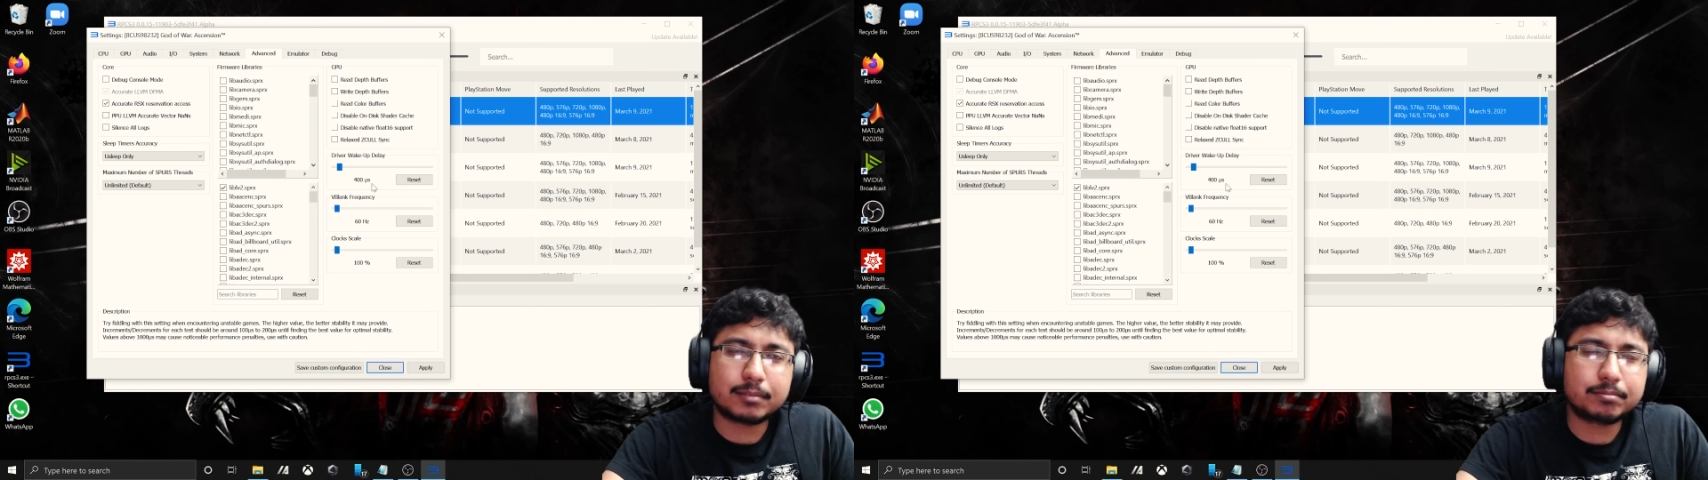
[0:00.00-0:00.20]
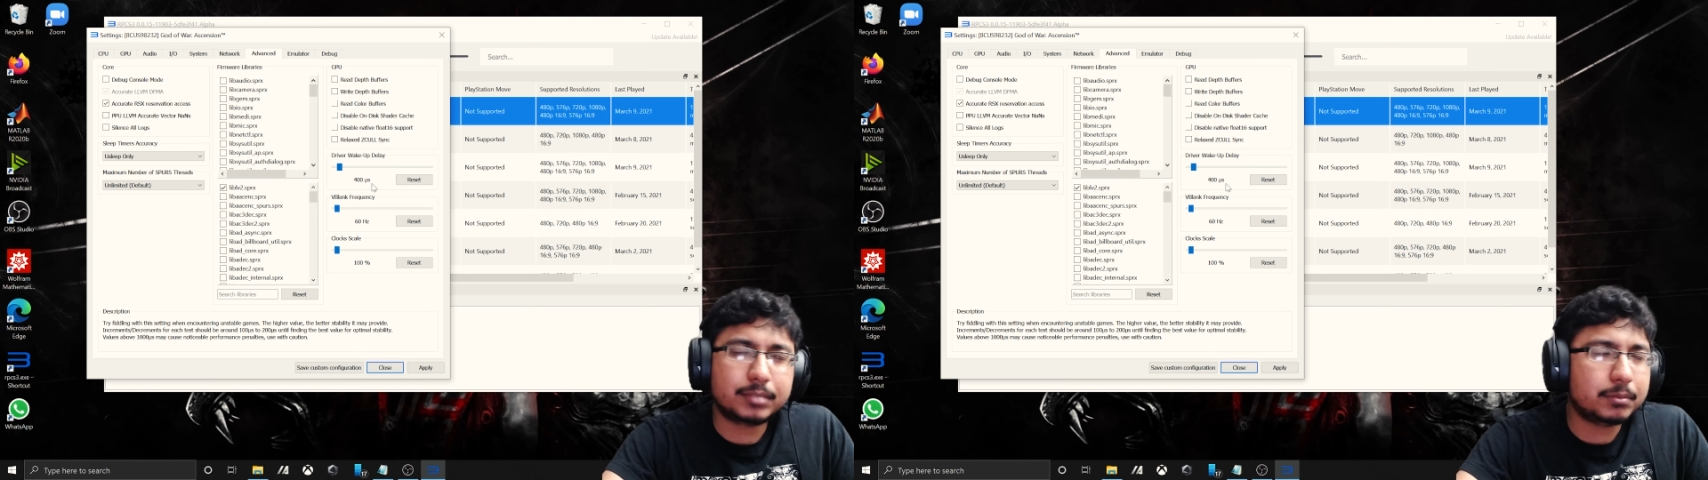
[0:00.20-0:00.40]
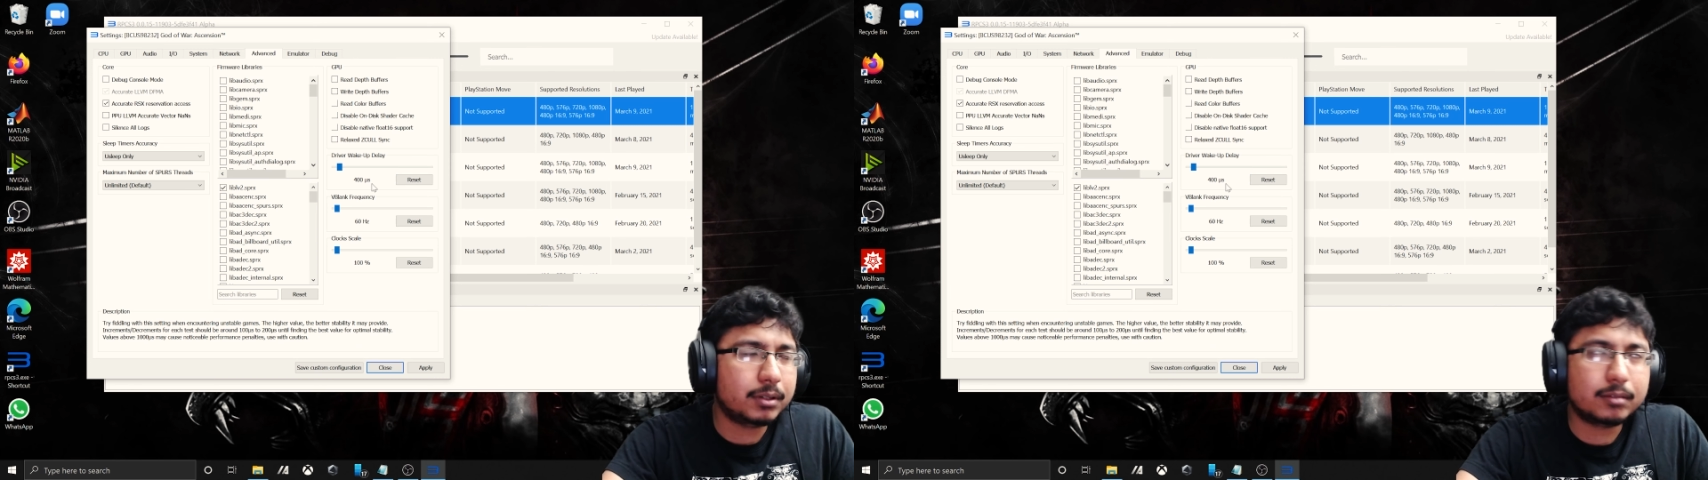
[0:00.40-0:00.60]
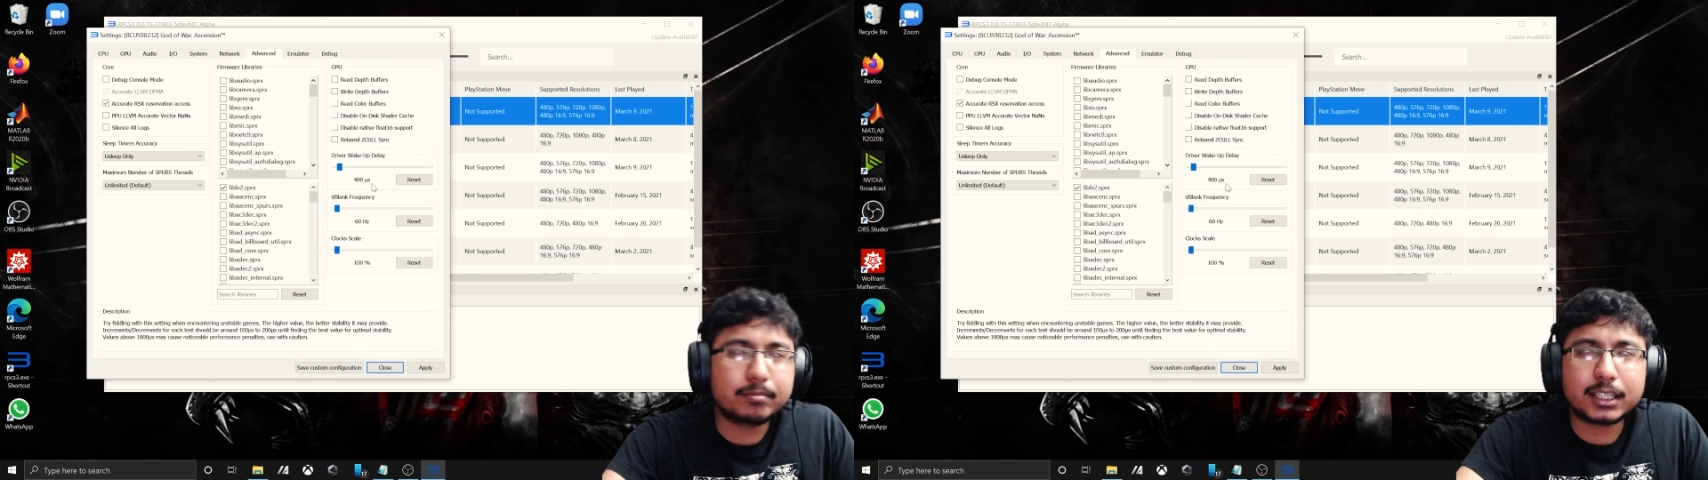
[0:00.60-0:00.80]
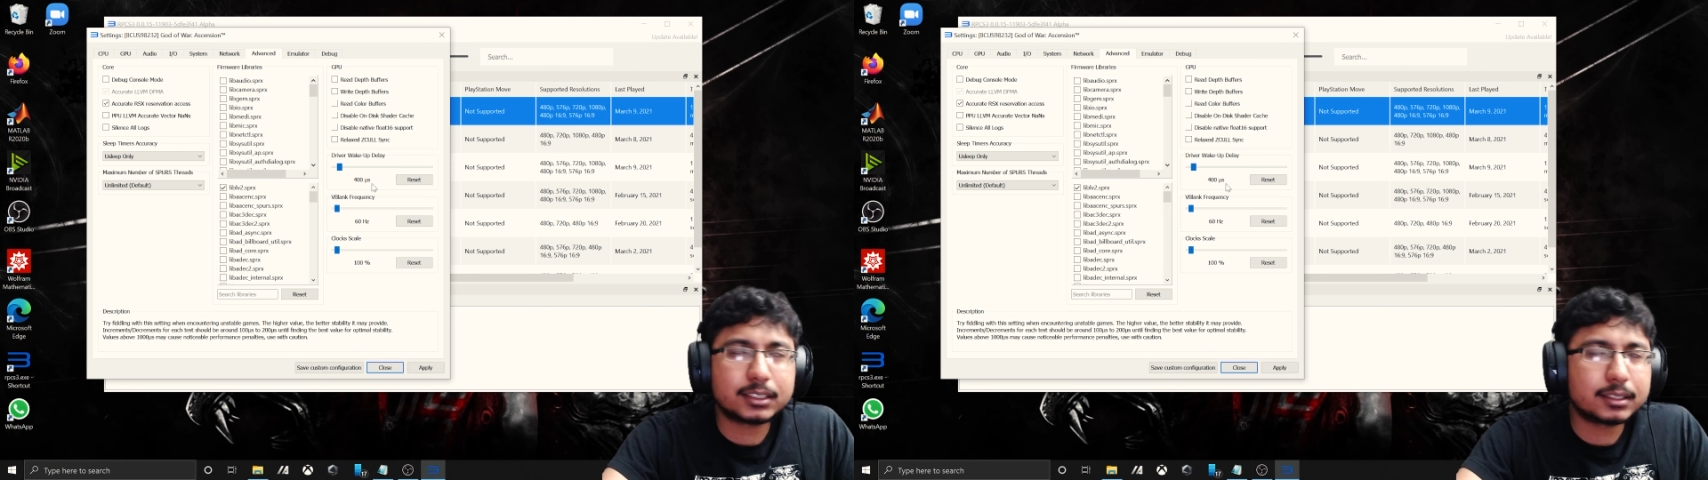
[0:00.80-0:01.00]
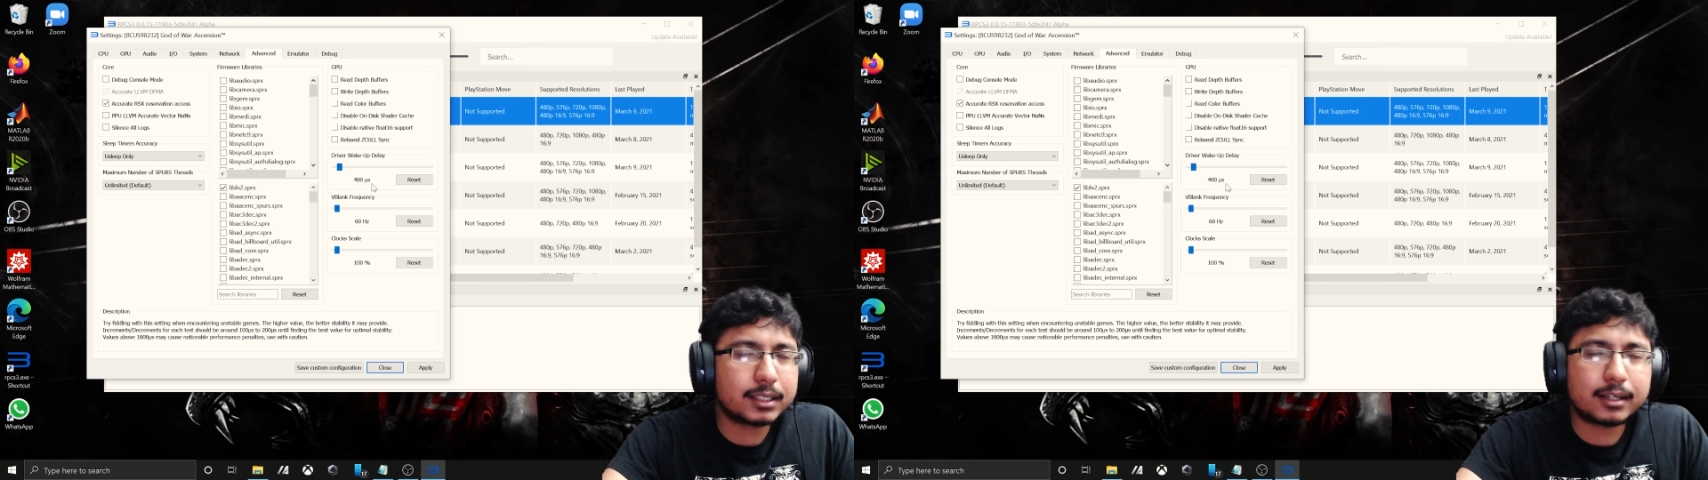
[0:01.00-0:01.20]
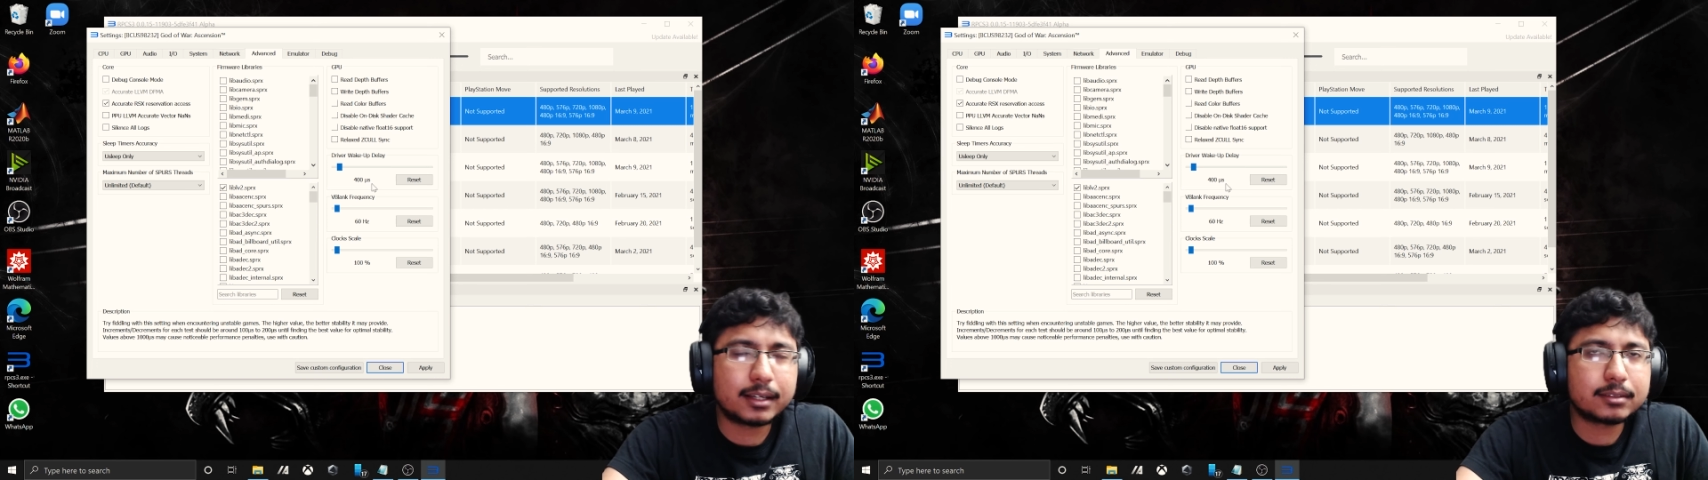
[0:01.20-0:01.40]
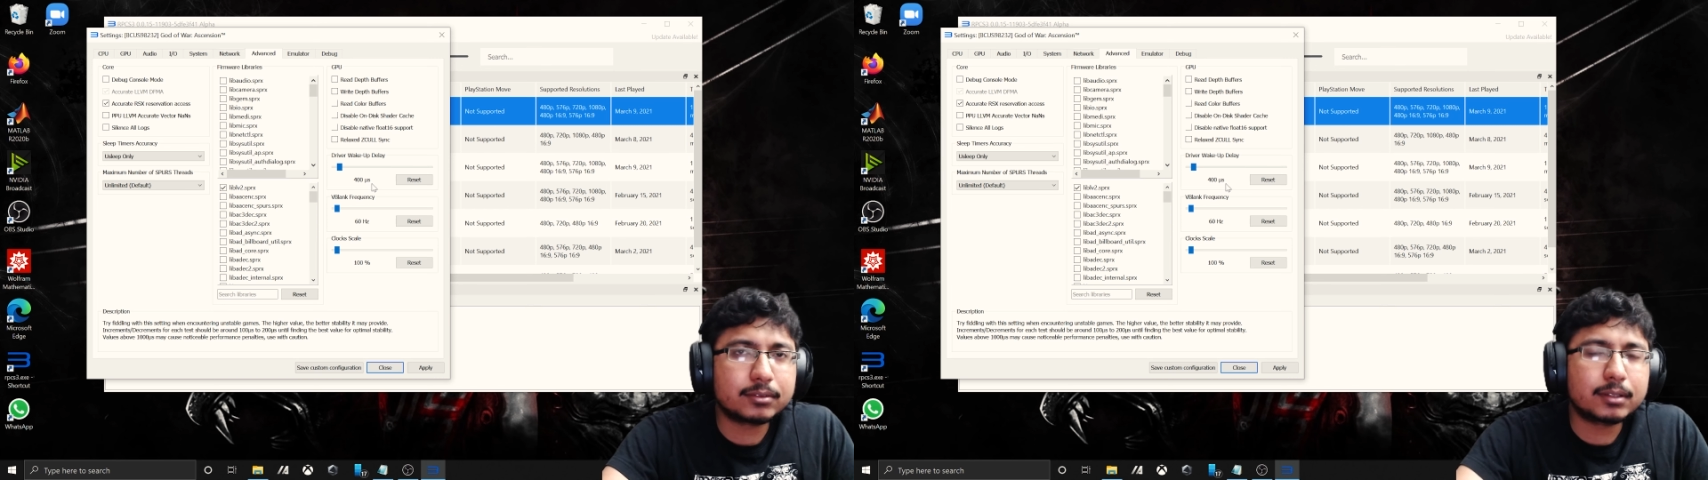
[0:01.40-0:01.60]
People mentioned that
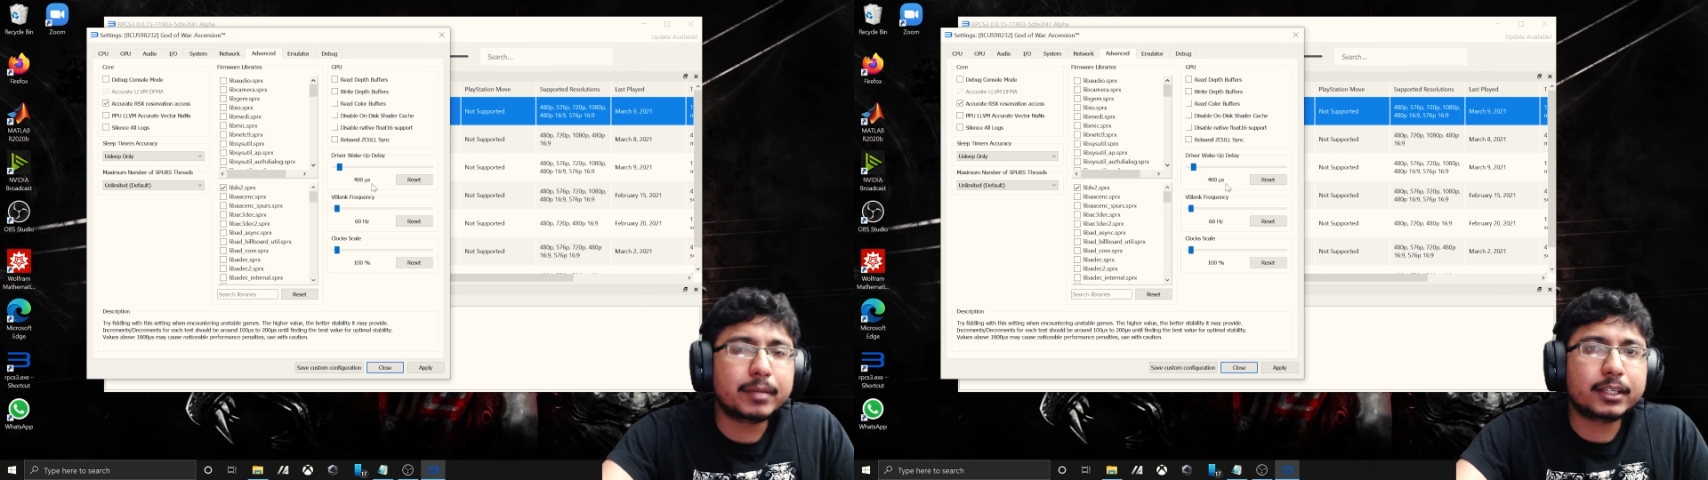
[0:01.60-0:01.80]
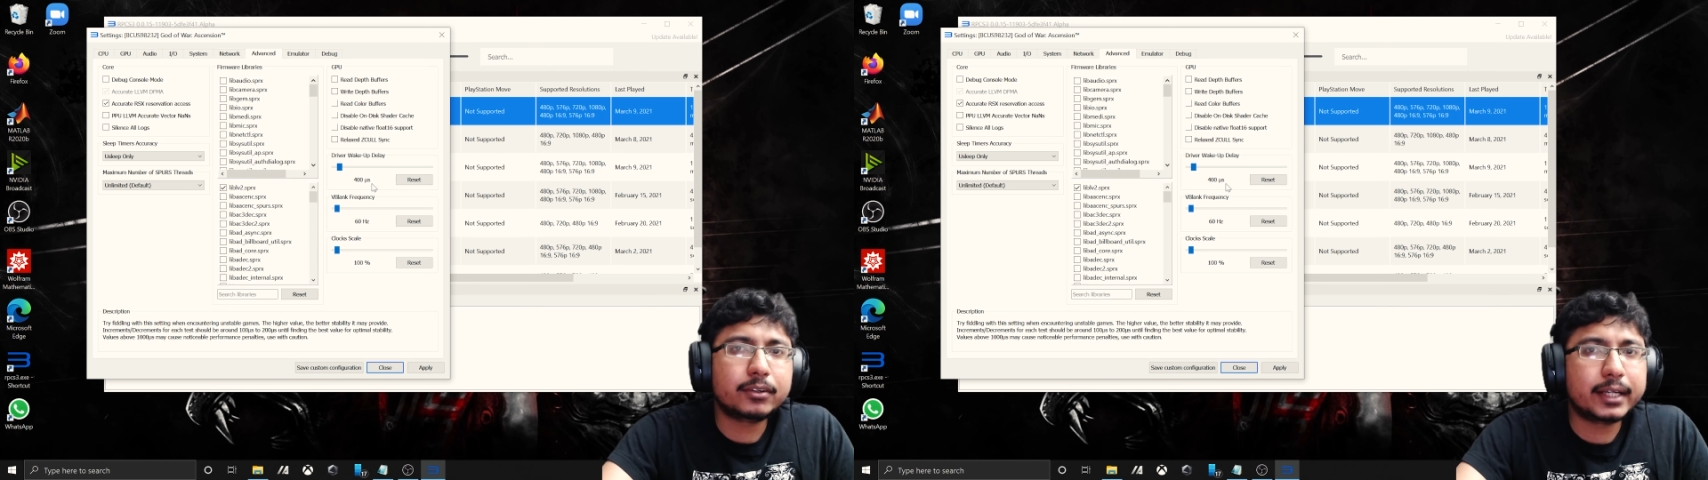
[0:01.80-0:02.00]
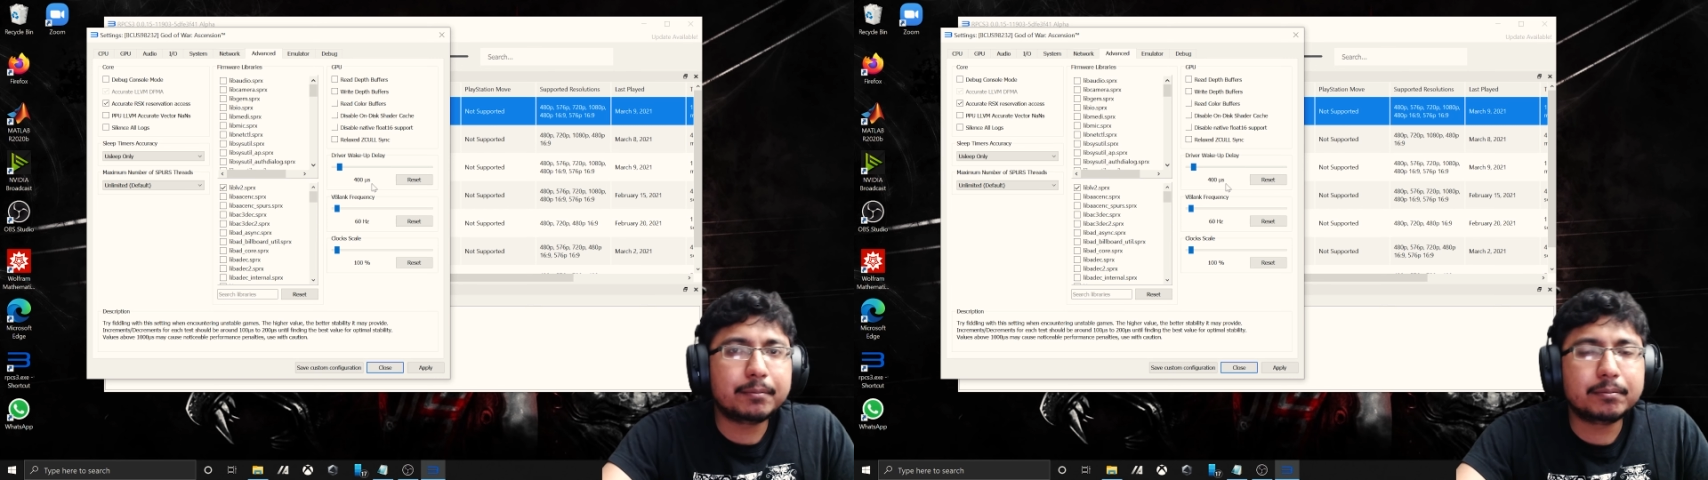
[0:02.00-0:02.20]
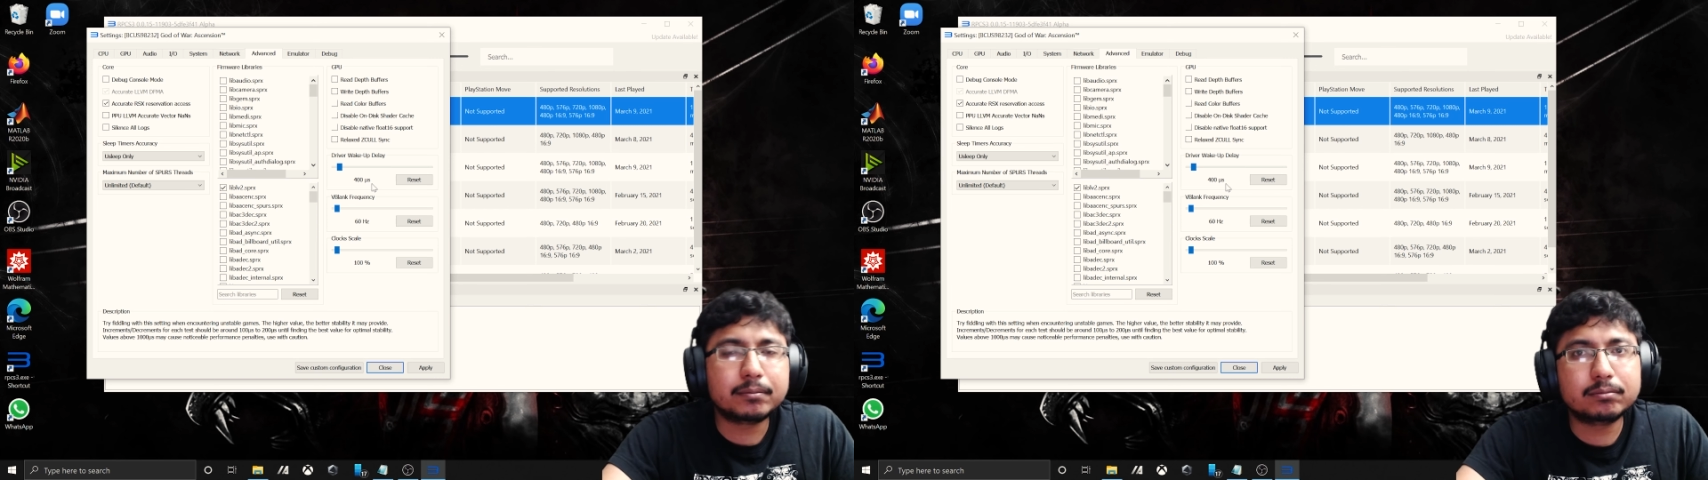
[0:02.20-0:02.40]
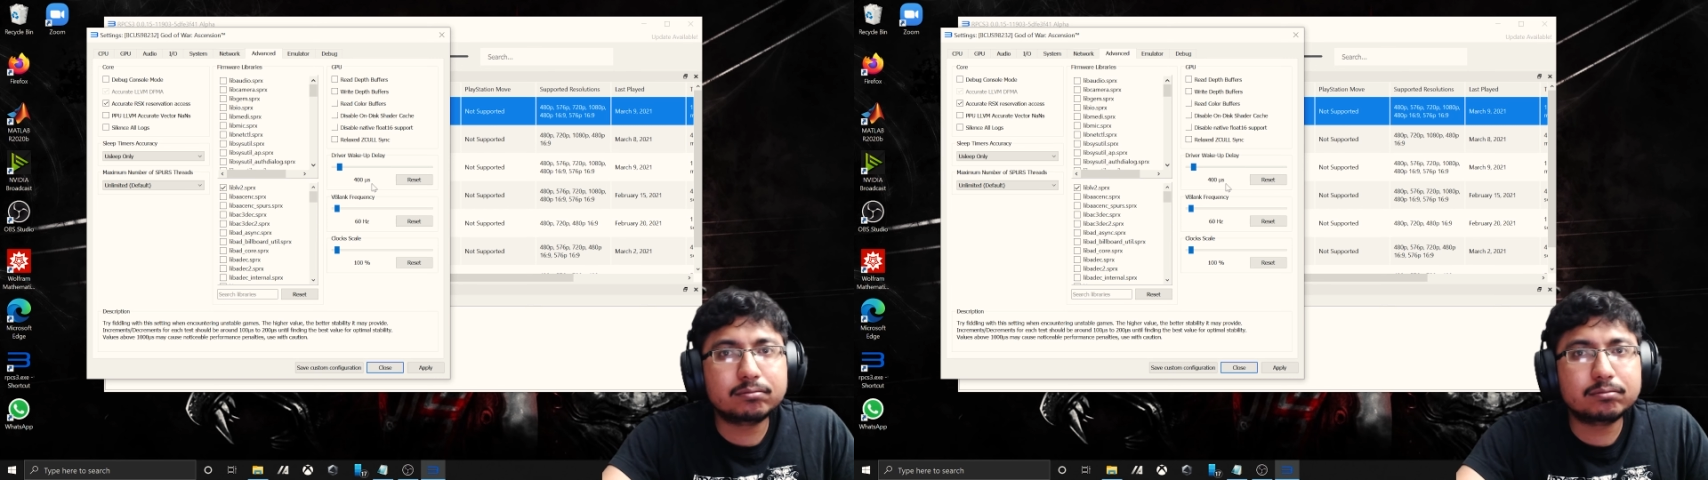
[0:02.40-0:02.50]
will make your game